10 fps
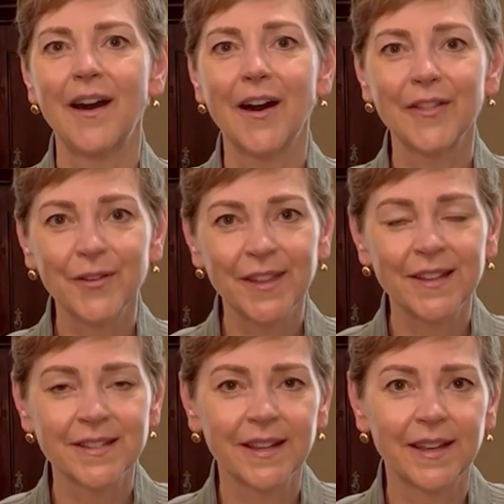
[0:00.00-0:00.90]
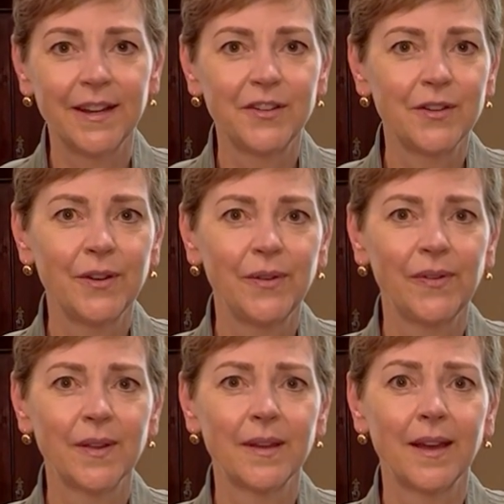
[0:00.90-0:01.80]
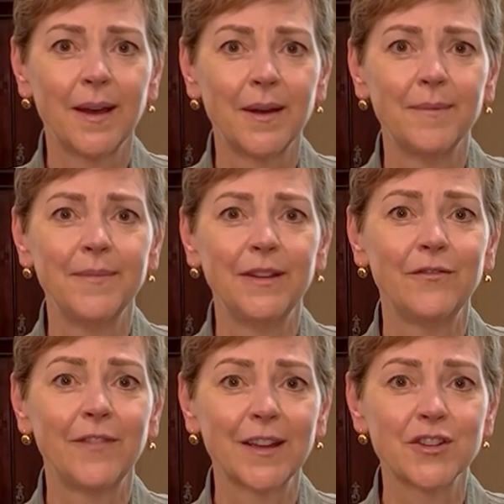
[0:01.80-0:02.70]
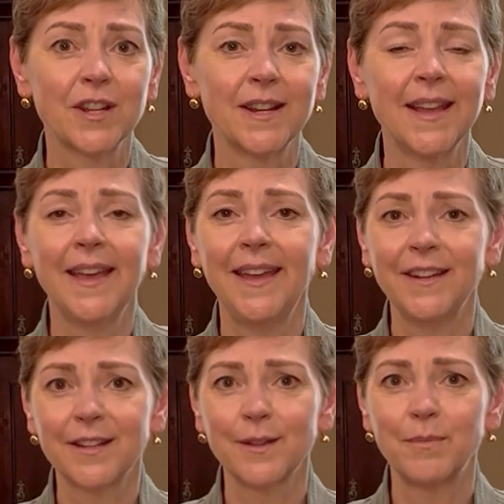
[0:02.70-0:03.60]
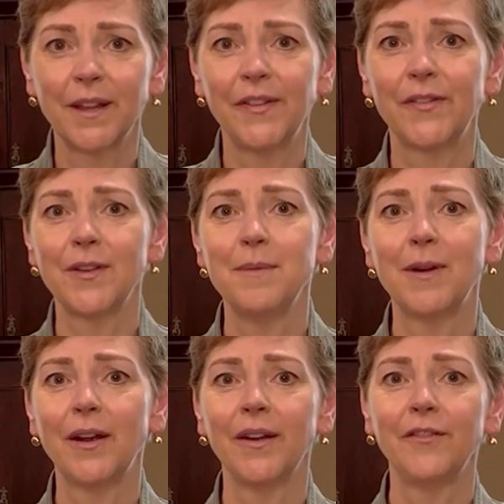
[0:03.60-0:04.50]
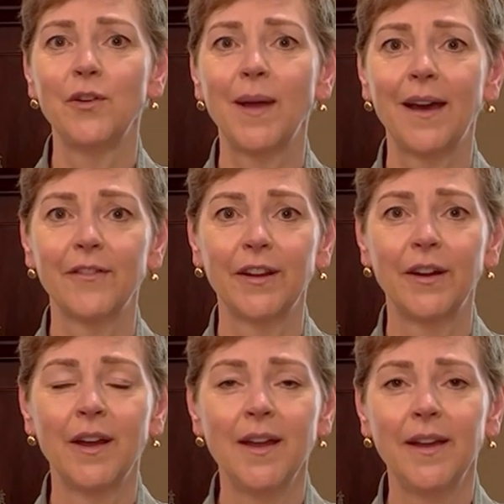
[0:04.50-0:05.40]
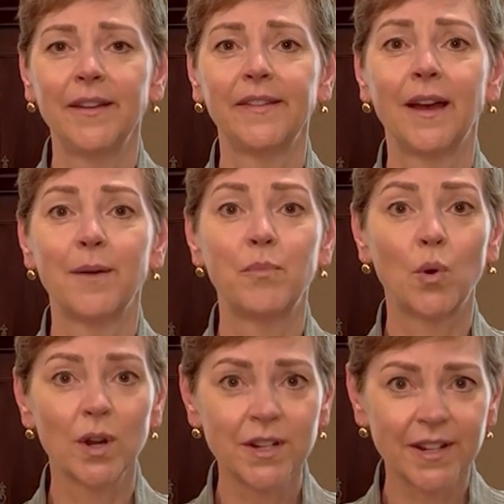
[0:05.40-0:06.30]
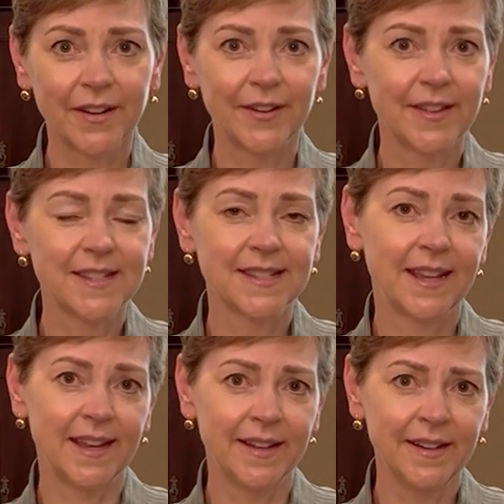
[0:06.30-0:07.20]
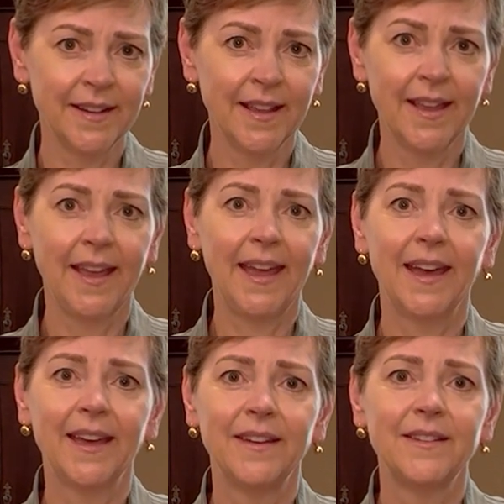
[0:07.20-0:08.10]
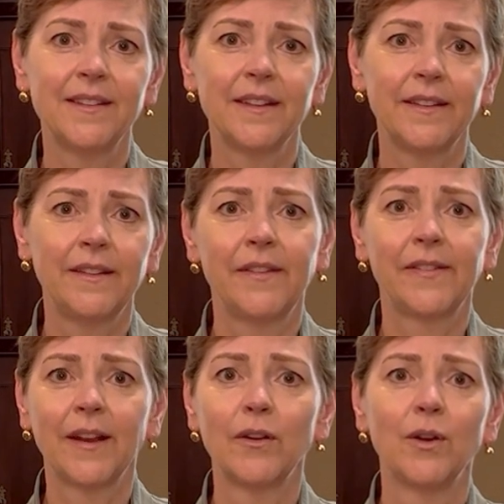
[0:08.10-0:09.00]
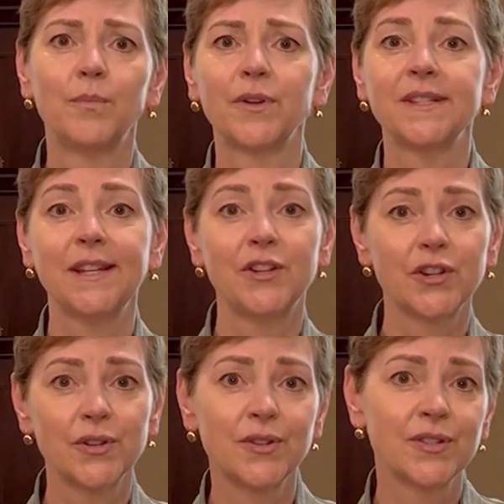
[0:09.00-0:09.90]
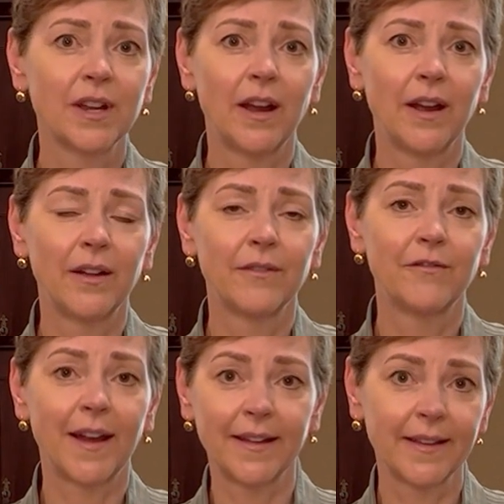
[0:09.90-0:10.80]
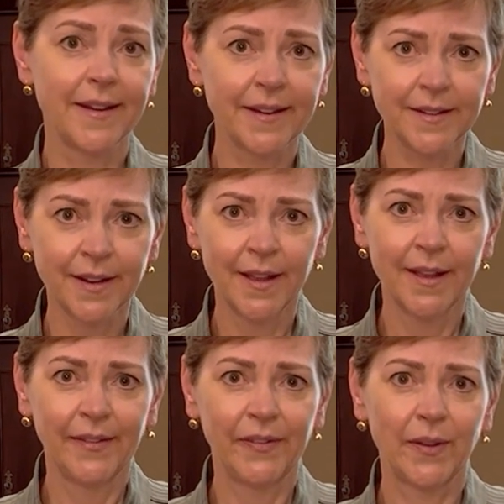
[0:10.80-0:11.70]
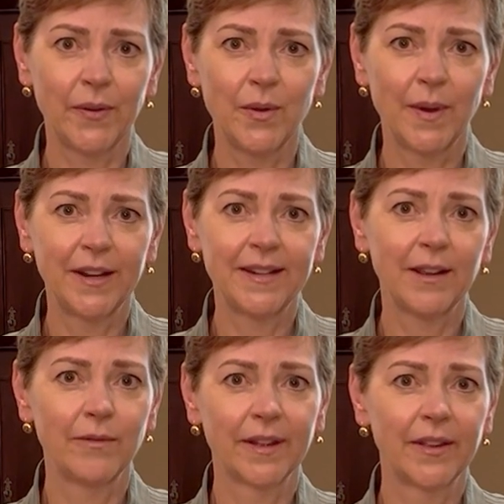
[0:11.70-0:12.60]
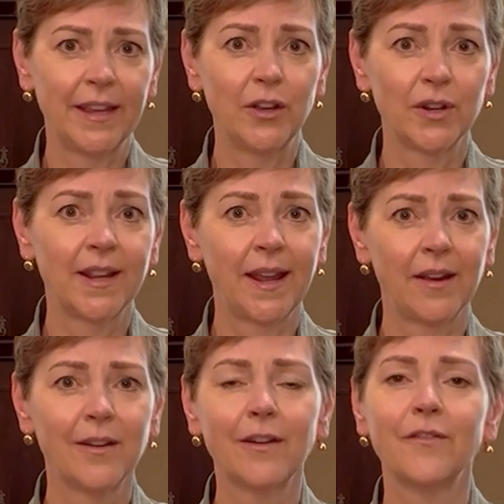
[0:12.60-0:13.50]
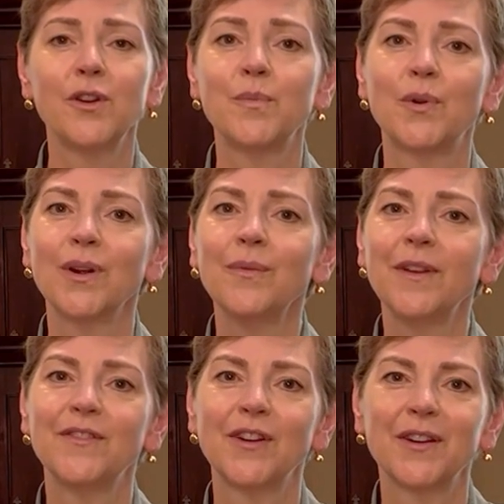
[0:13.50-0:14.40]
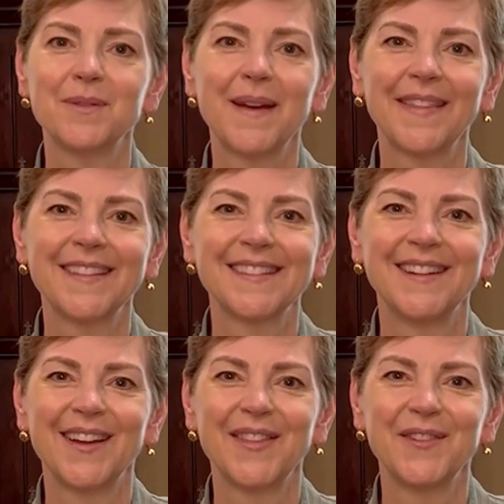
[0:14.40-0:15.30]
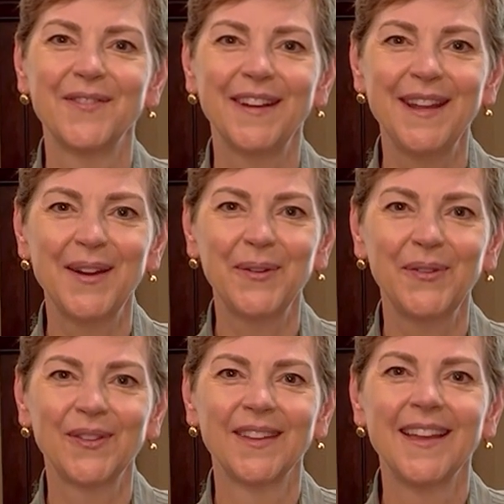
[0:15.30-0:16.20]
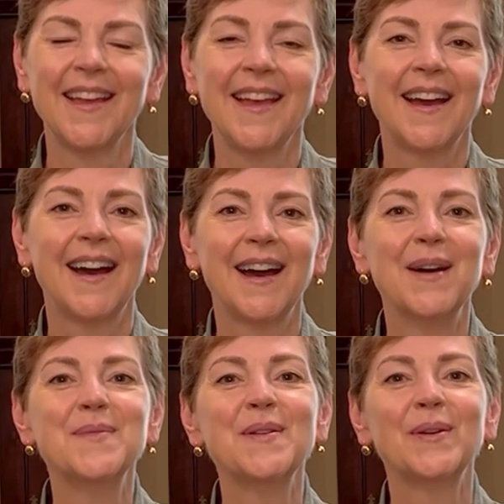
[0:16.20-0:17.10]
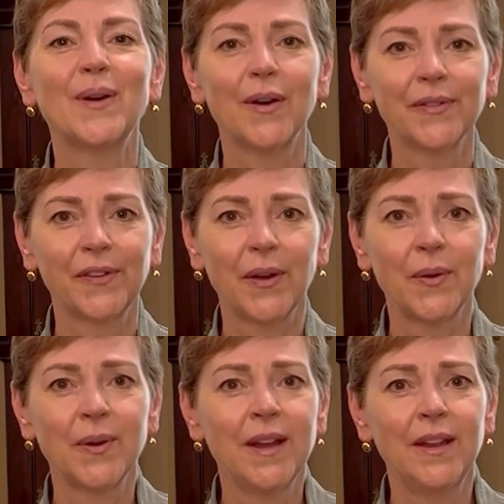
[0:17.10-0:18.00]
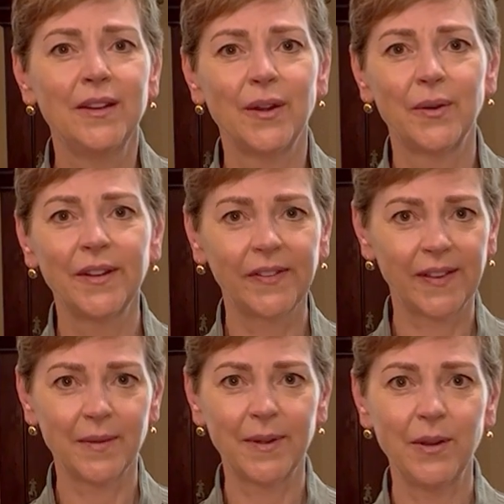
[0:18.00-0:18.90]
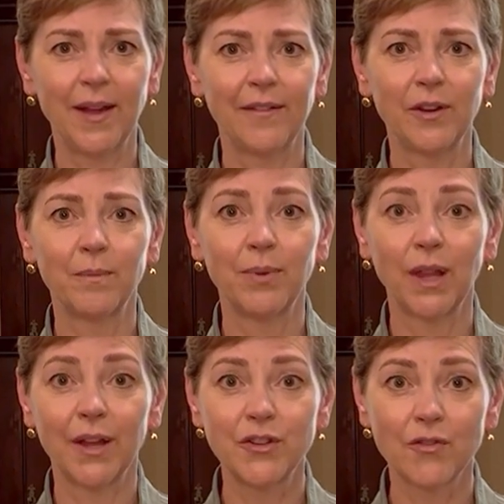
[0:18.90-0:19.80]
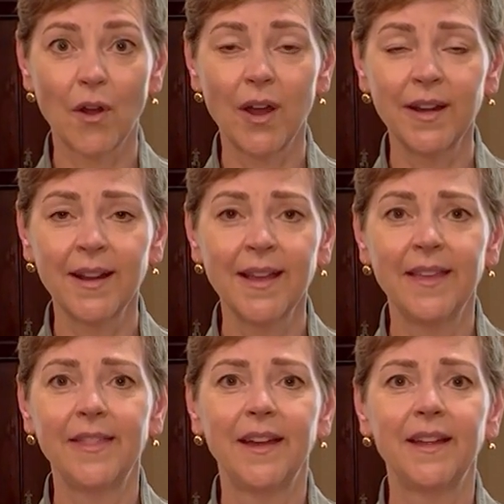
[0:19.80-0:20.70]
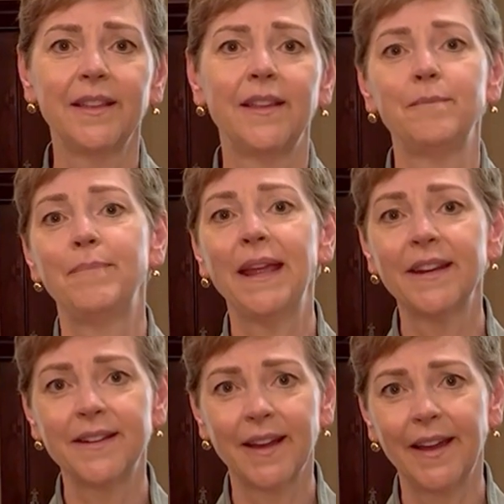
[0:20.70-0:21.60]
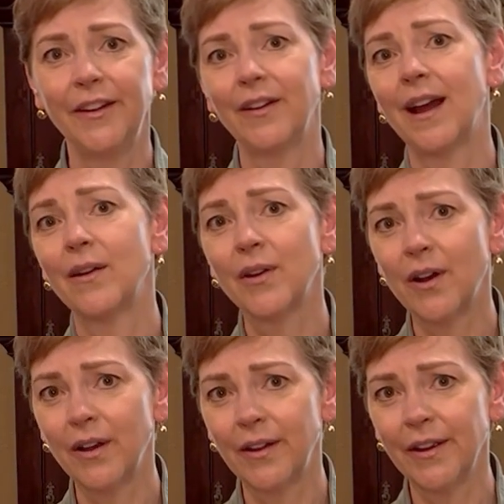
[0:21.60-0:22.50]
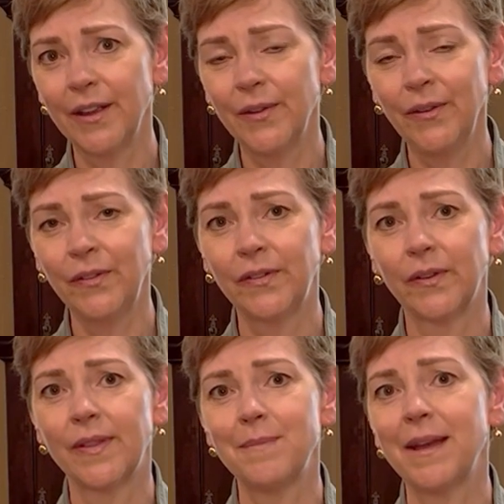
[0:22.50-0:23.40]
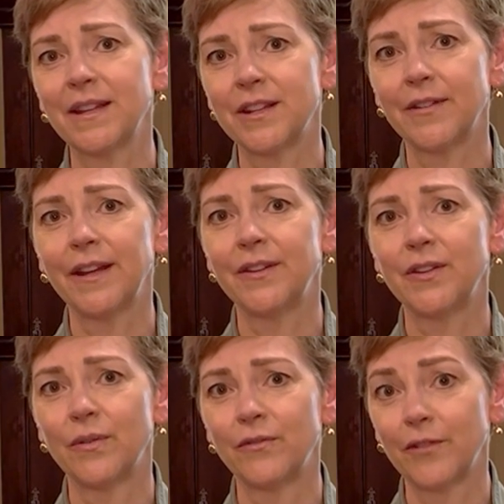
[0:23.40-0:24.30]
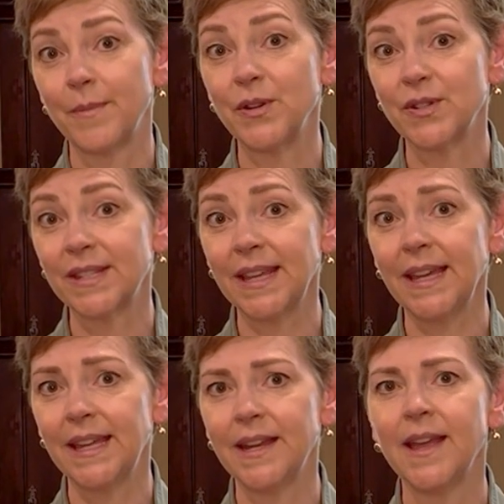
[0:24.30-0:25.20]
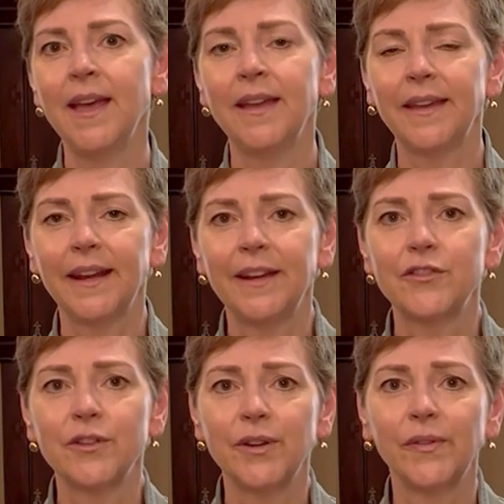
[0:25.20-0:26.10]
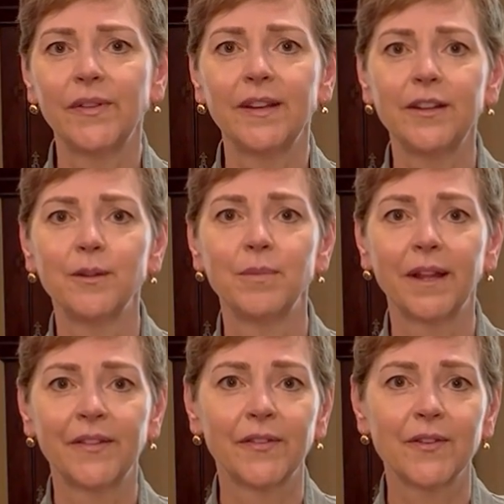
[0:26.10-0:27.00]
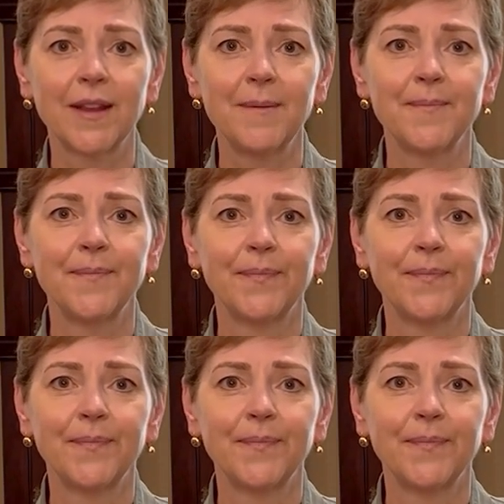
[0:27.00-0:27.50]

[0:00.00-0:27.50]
Other things that can introduce infection into the bloodstream are if you have a port under the skin and sterile procedures are violated. So you want to take really good care of your port. We've talked about this in other videos. You'll also notice that when you have your blood drawn, that betadine or alcohol are used so that bacteria don't, from your skin, get introduced into your bloodstream.